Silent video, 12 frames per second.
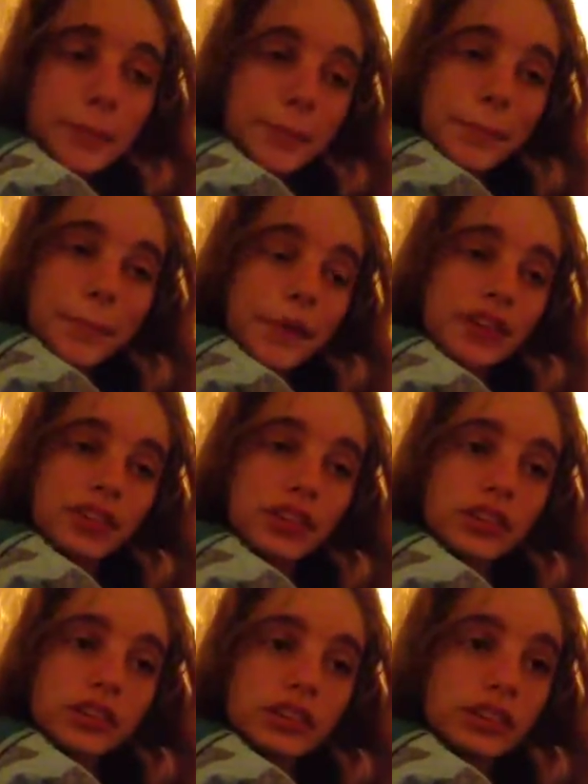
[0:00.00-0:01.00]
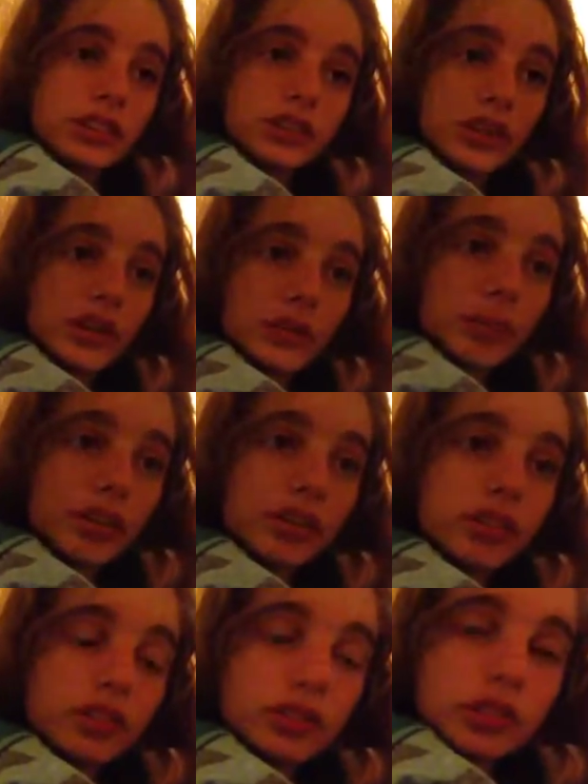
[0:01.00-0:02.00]
mental illness is called a
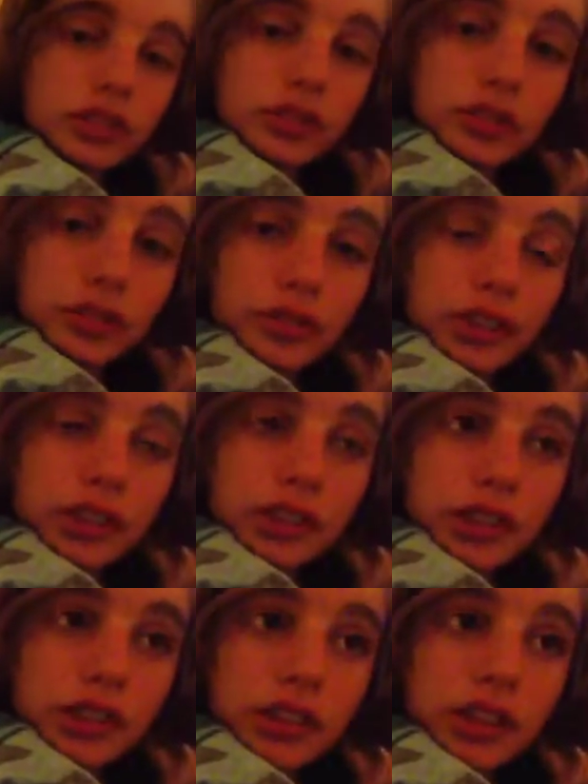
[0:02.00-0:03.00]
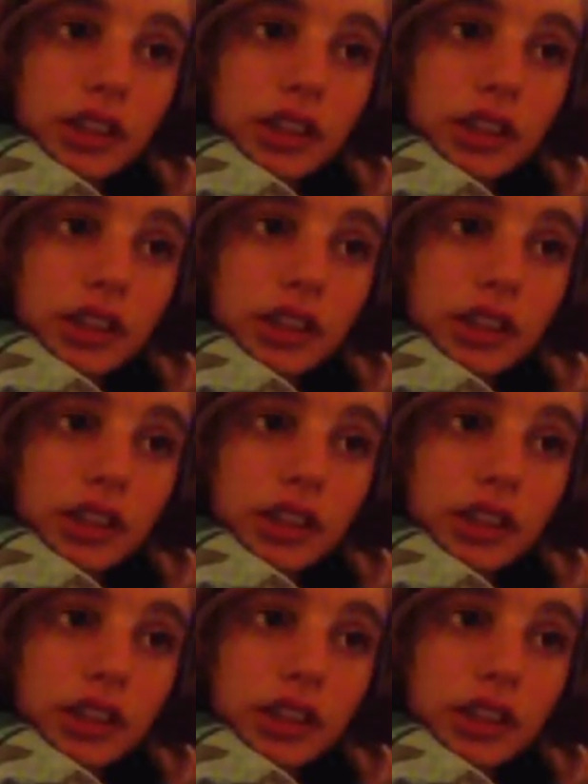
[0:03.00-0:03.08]
mental illness for a reason.